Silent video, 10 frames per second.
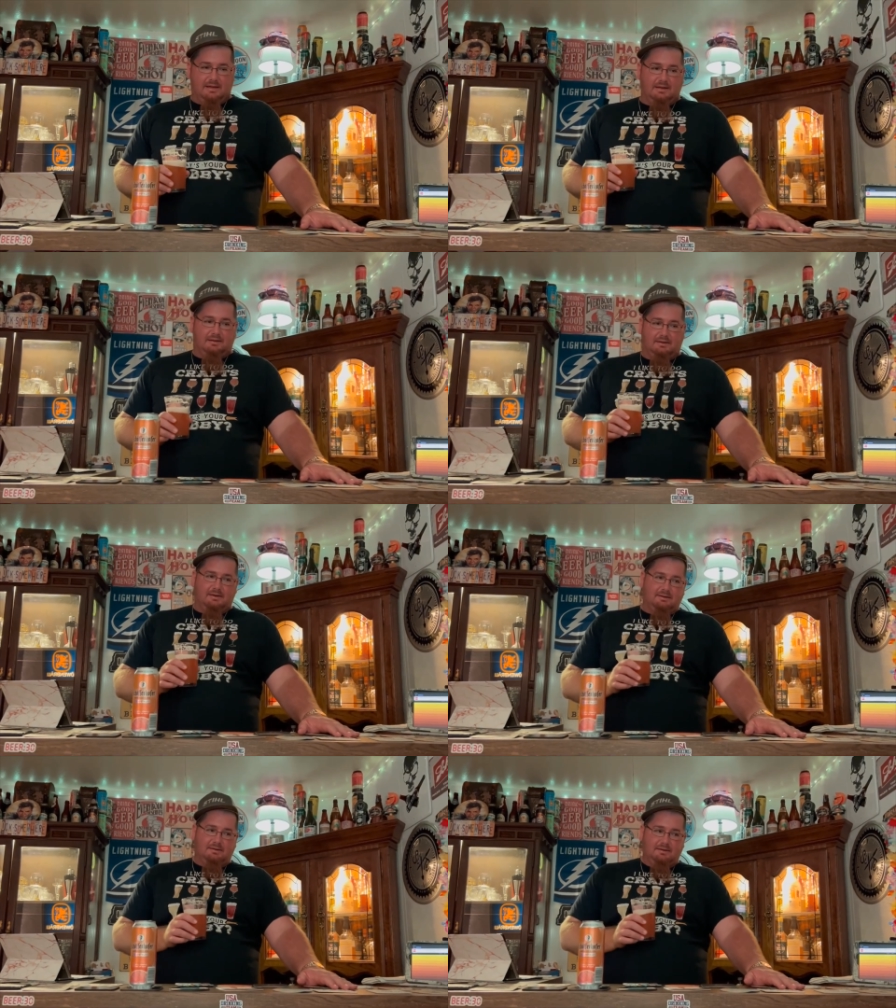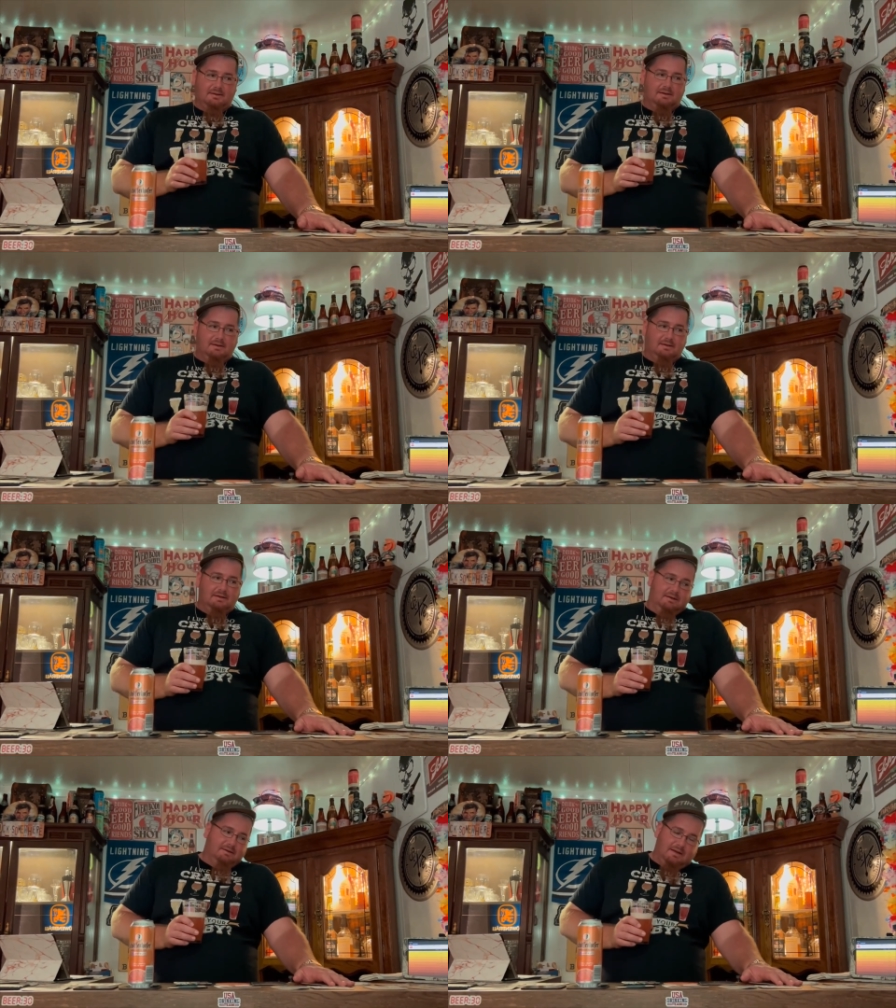and
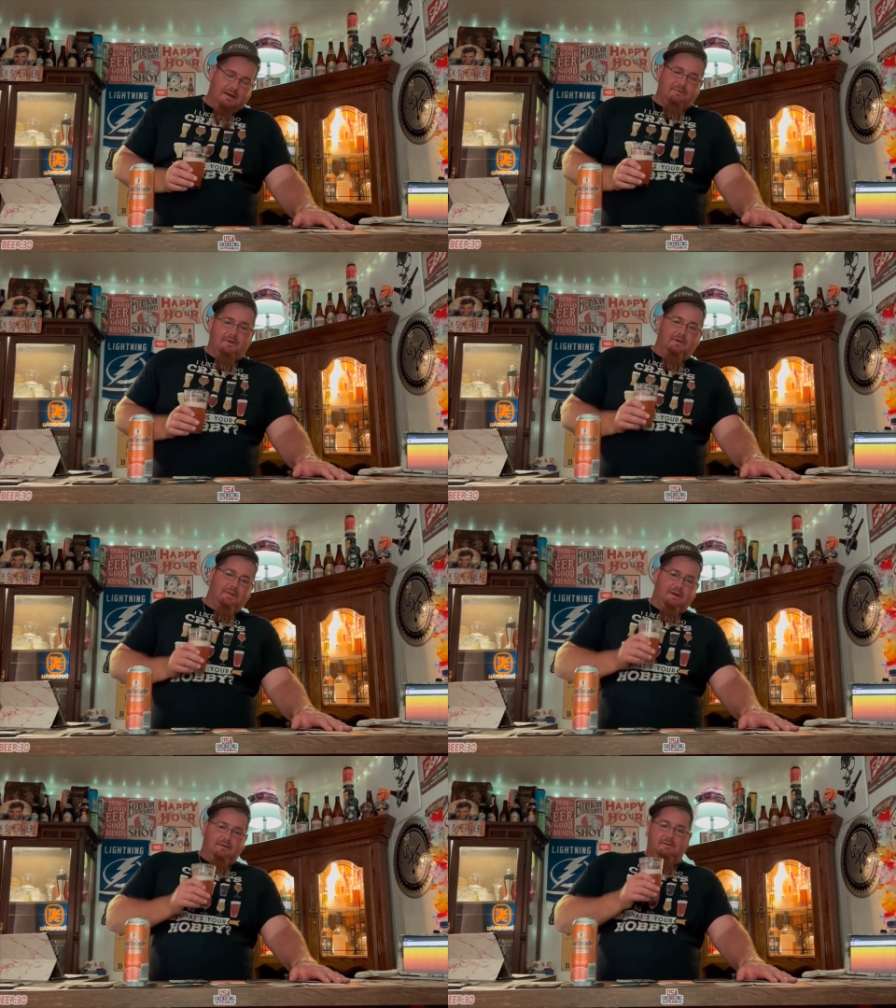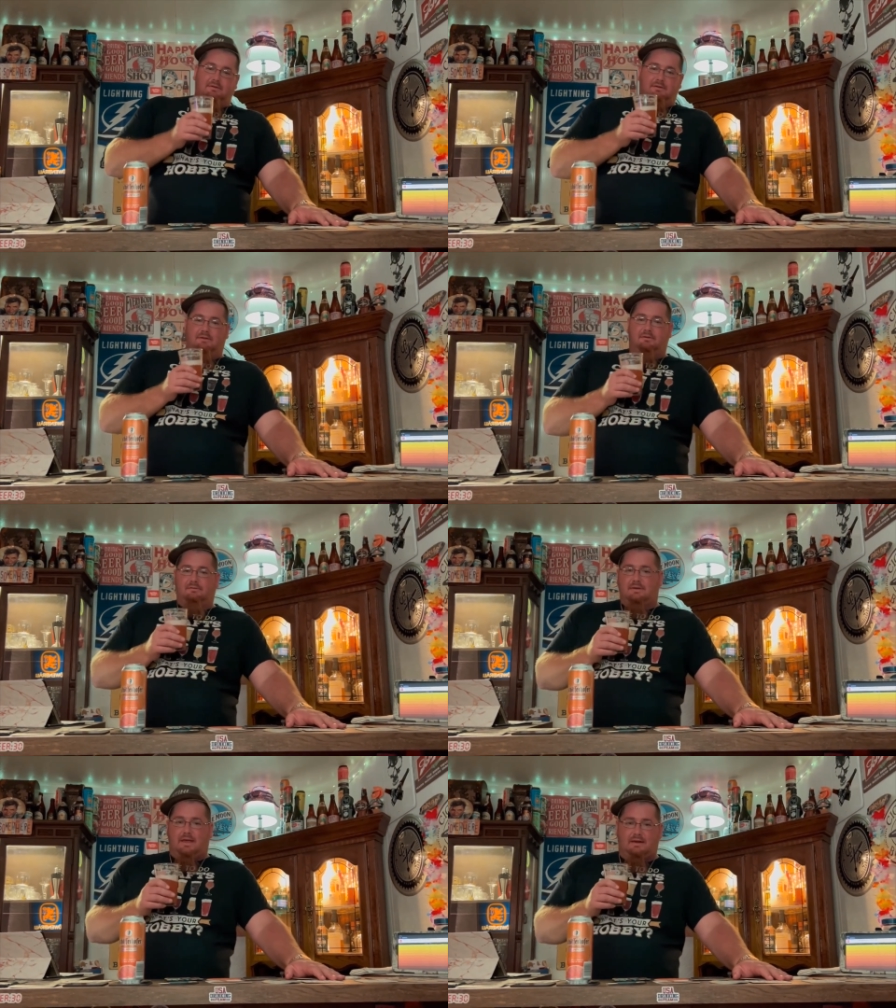not even know that I, you know,
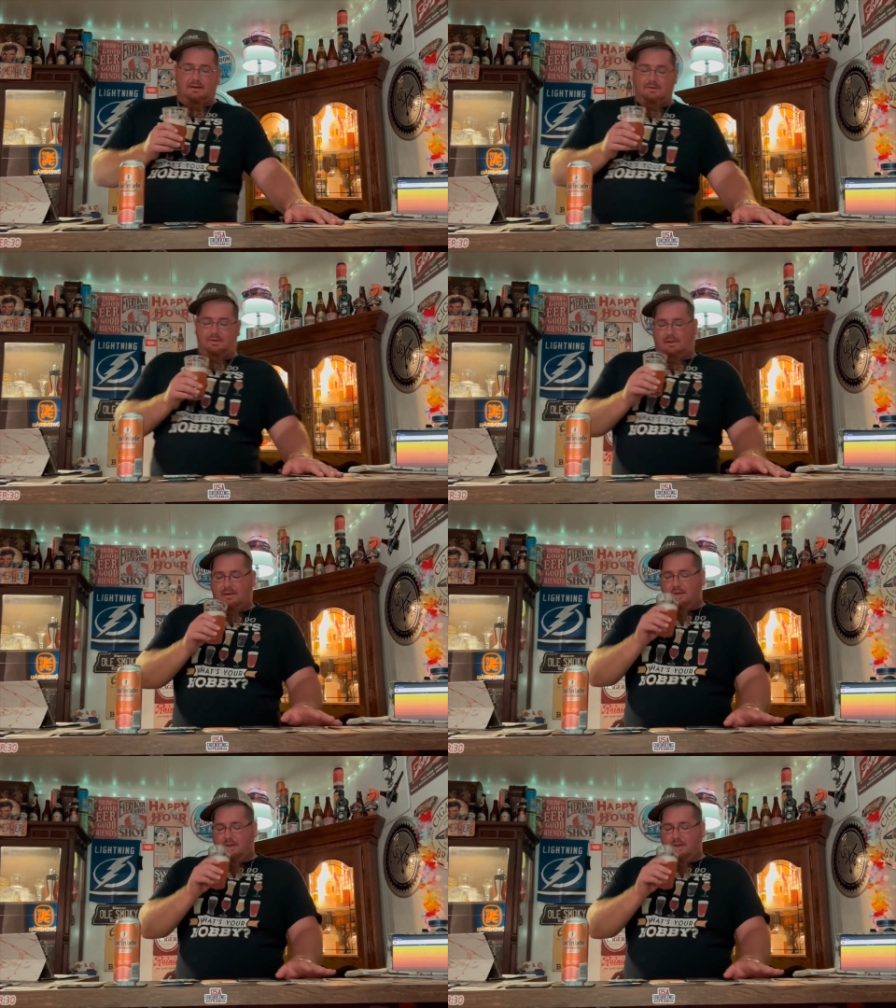had anything.